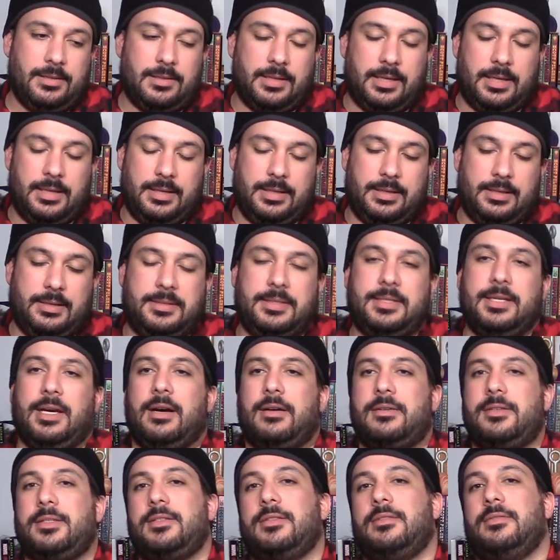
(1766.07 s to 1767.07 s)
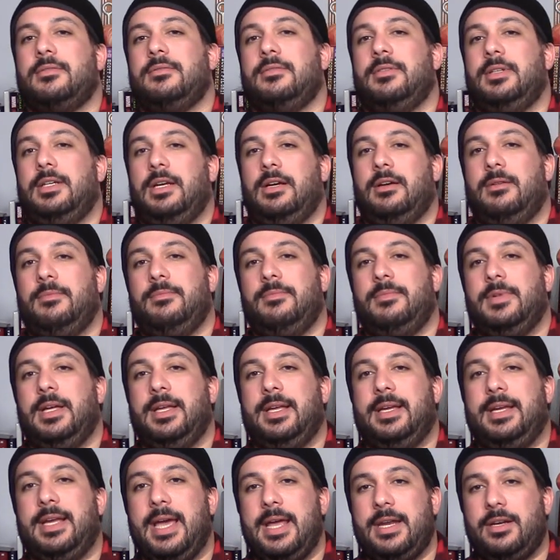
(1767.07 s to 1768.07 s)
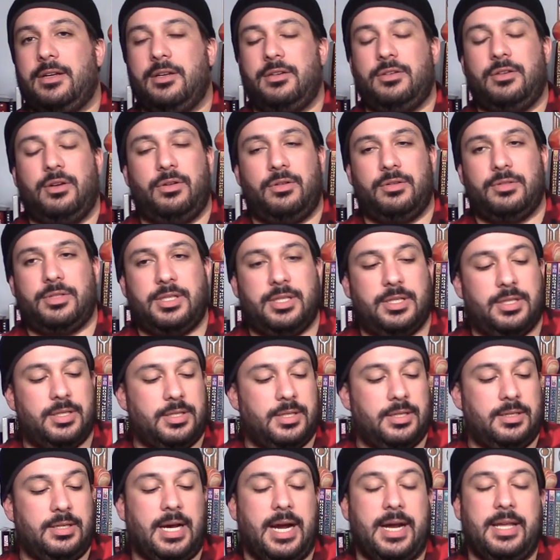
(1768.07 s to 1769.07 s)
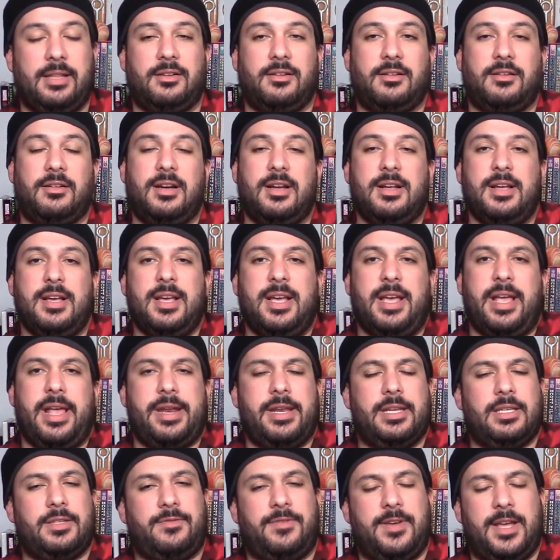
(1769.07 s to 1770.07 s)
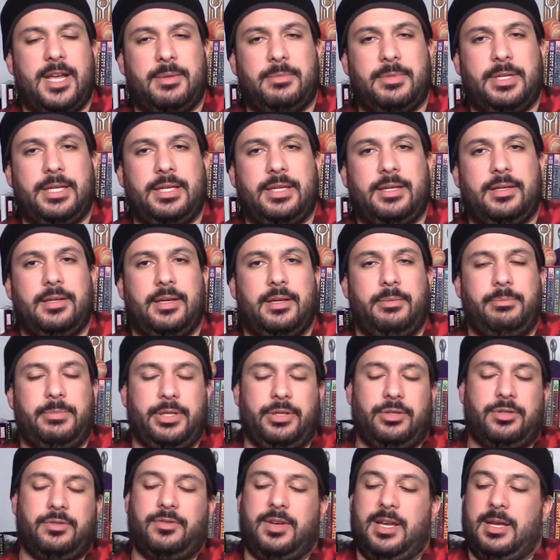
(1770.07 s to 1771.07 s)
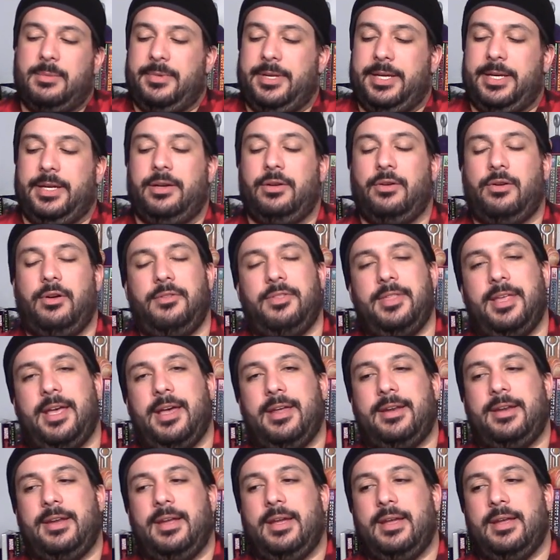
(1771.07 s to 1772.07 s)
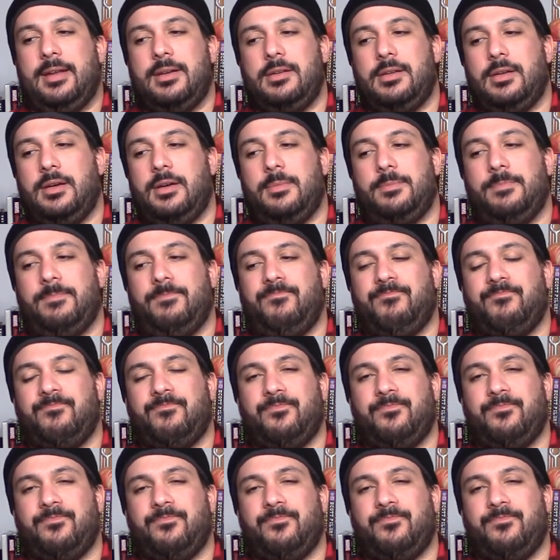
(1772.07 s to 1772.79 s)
It sucks, you know. Again, condolences to Tyler and his family and Bill's family and all that, and